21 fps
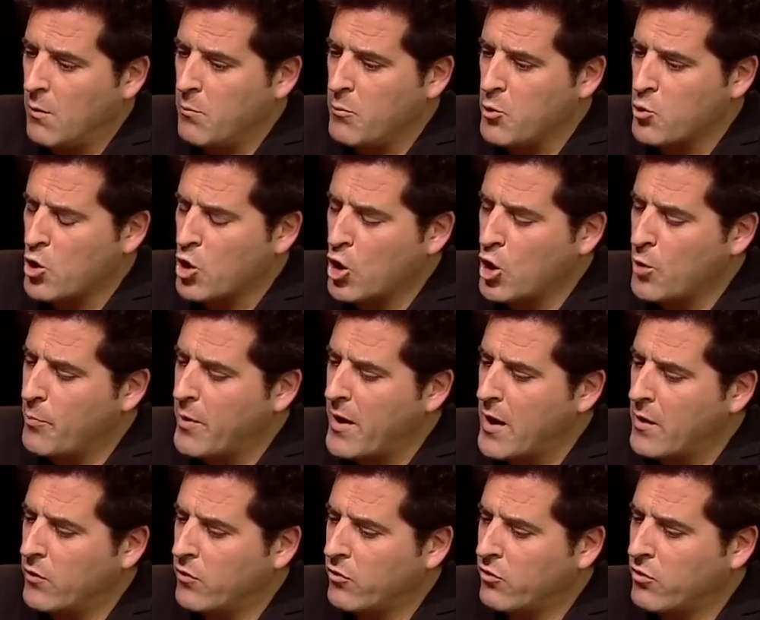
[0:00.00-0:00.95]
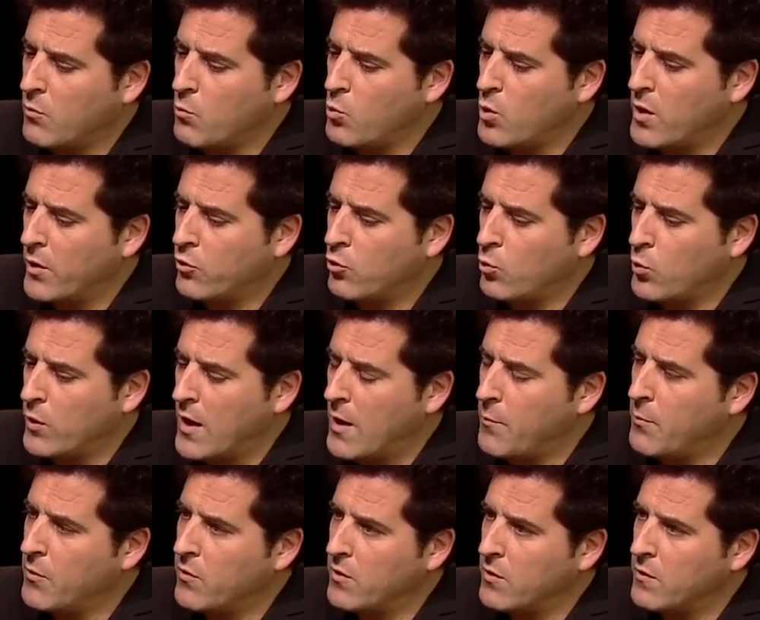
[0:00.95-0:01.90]
You can compare this somewhat to what
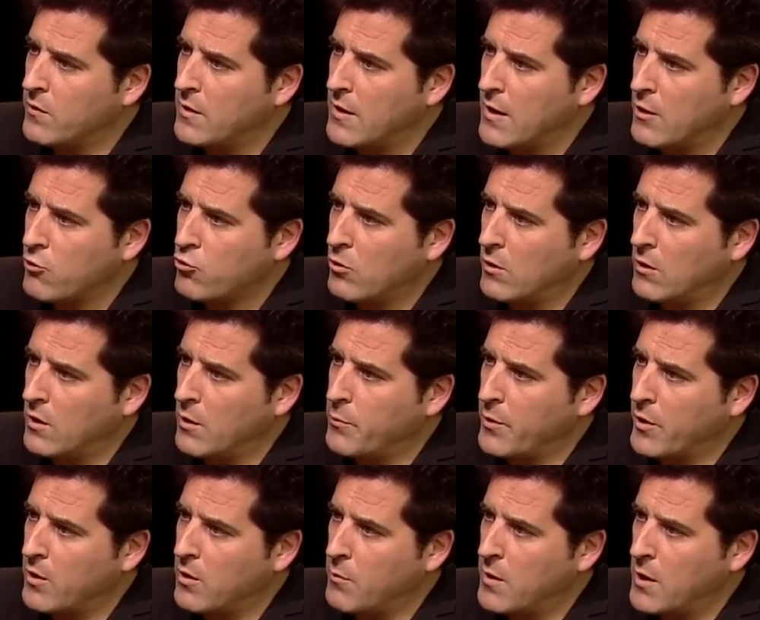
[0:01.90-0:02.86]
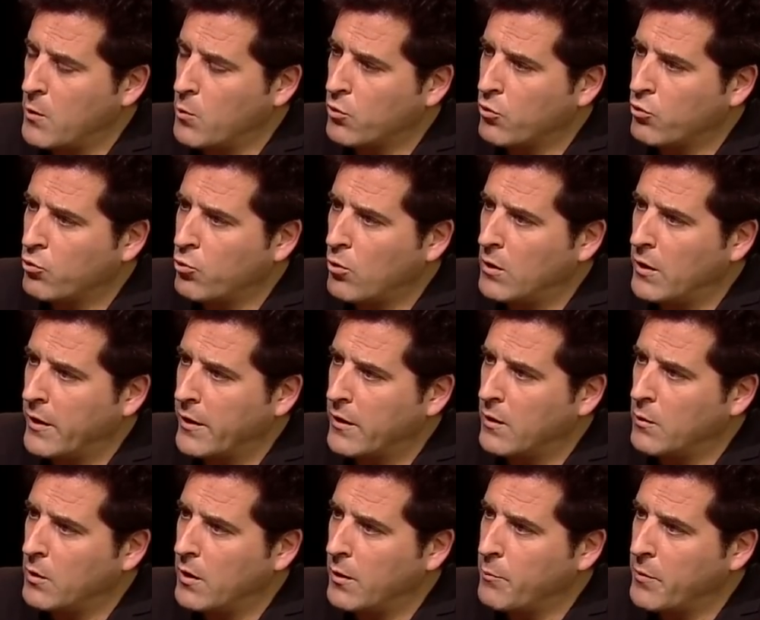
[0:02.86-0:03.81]
happened to the International Olympic Committee with the Salt Lake
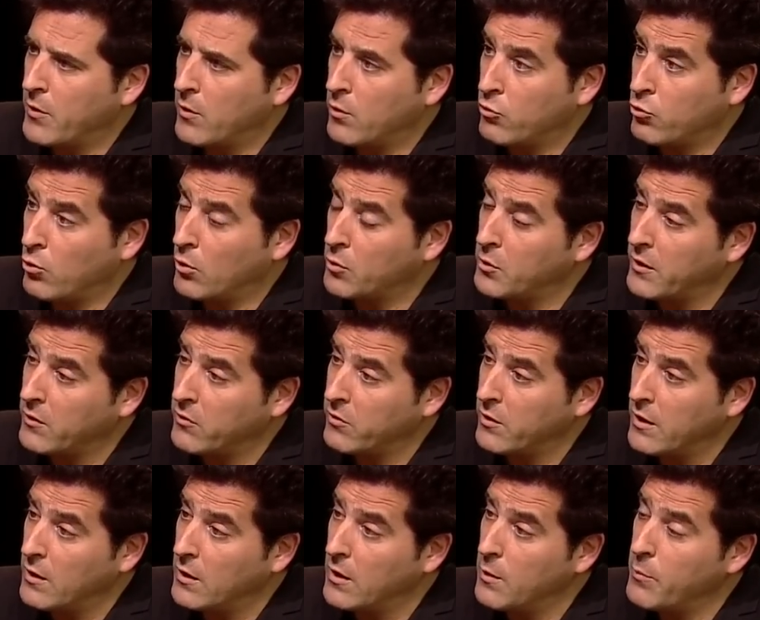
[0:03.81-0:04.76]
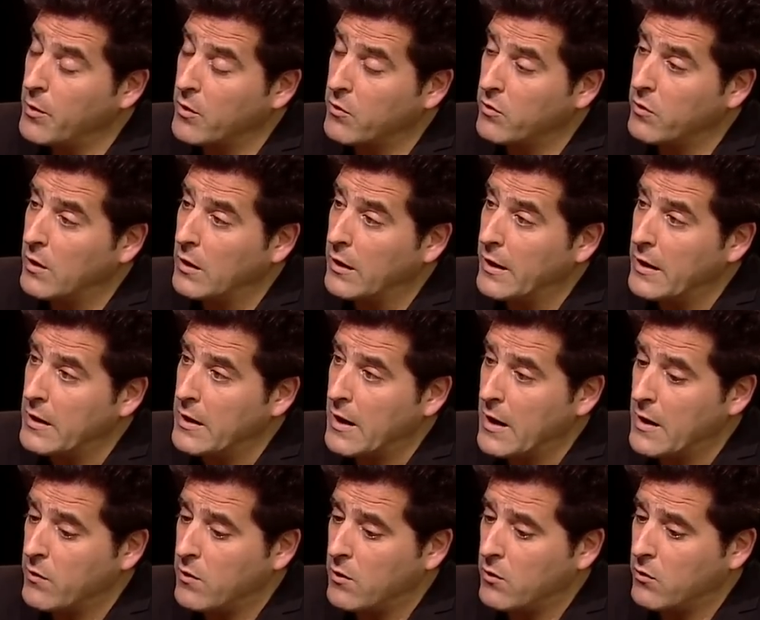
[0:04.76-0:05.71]
City Olympics in the late
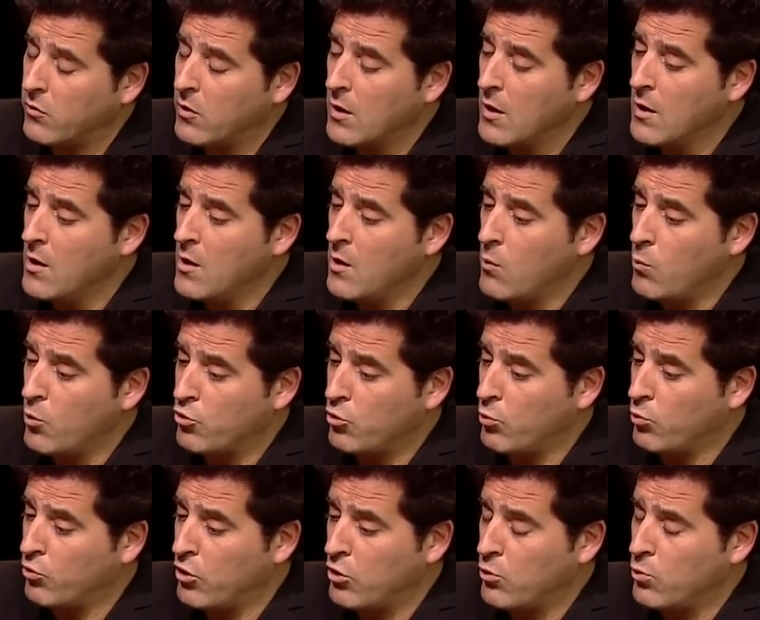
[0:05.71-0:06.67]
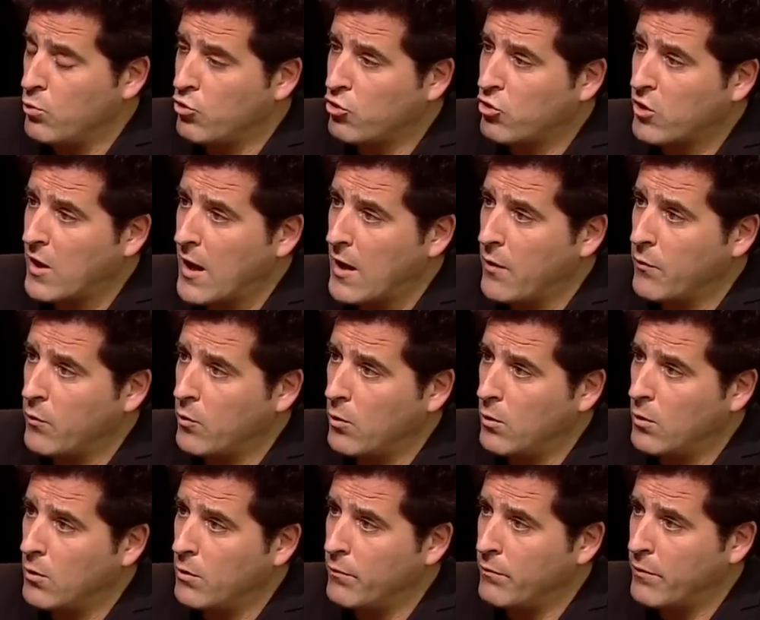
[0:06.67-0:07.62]
90s, which was a huge
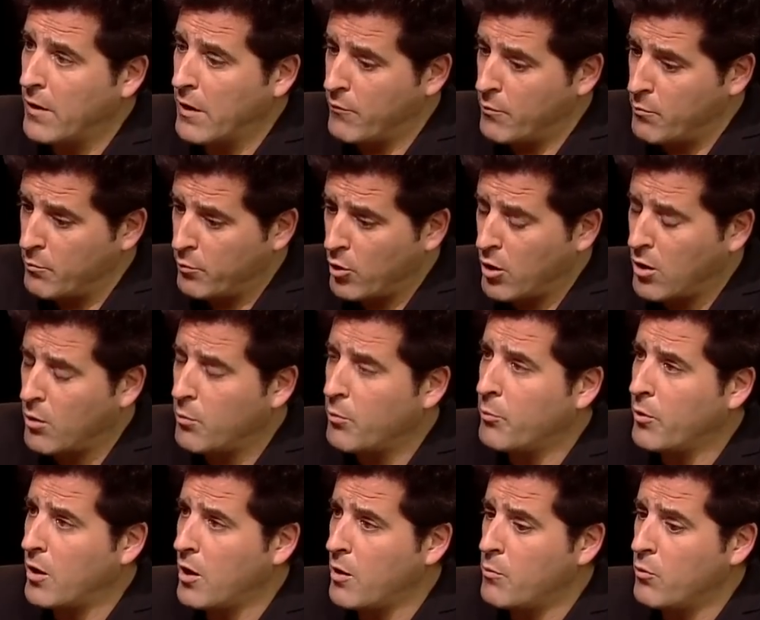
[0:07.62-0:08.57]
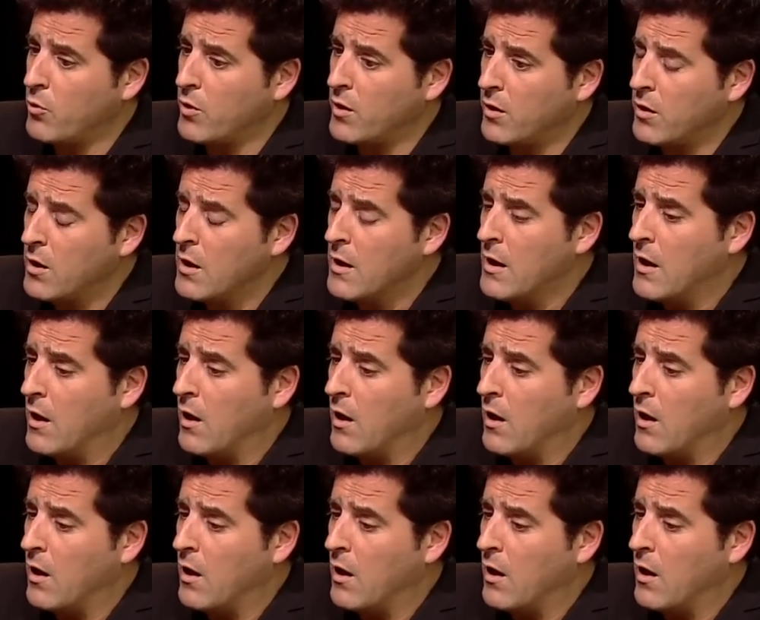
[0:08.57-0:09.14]
scandal involving bribery.